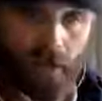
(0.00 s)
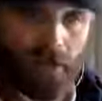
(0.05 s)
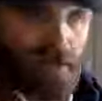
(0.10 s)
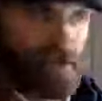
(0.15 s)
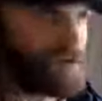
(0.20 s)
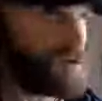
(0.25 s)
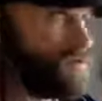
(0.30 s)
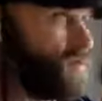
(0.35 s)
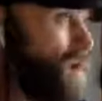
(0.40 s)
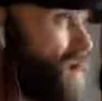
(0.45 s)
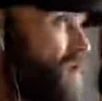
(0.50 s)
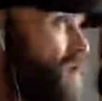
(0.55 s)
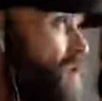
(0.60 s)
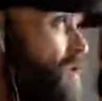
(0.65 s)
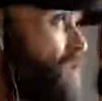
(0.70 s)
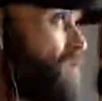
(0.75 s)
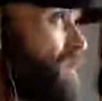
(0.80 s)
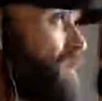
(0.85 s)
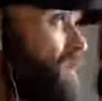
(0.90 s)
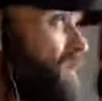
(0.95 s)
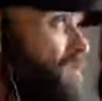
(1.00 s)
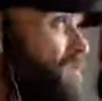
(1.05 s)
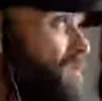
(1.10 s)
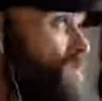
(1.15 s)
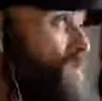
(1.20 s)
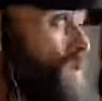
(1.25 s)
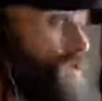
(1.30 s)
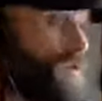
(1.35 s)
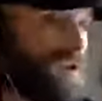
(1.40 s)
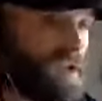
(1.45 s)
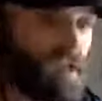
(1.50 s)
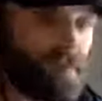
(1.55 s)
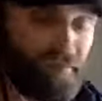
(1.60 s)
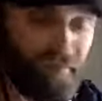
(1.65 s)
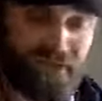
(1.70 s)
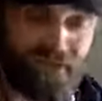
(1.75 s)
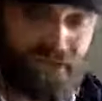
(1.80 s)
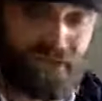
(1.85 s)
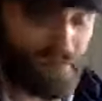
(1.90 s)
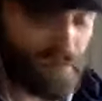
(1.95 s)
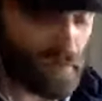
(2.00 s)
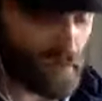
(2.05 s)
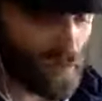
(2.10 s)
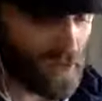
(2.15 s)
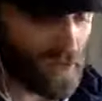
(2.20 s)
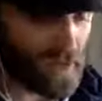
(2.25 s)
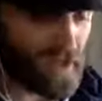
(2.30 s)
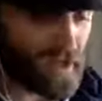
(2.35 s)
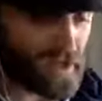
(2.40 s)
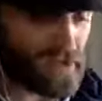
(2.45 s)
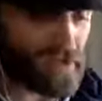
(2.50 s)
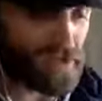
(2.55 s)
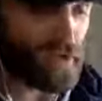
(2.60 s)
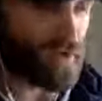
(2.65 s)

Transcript: Did you not know that if you don't keep a civil order that